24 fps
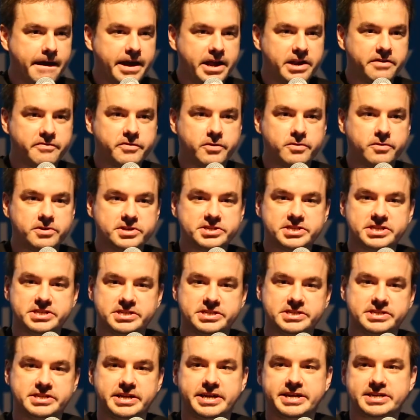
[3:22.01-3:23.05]
And of course, this
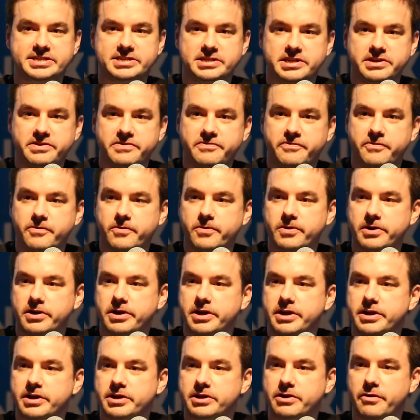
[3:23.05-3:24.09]
is excellent for
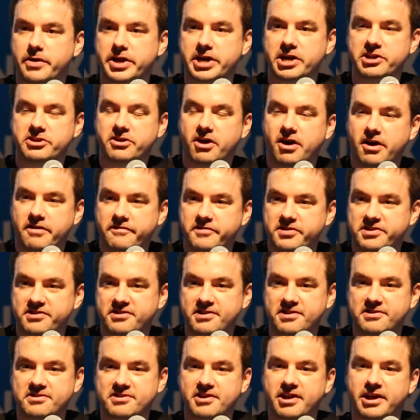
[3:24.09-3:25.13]
going into
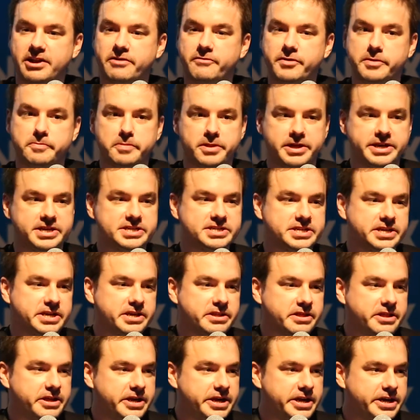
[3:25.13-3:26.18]
offices, kind of
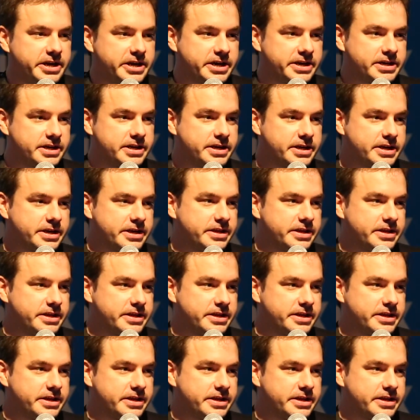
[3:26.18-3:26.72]
replacing the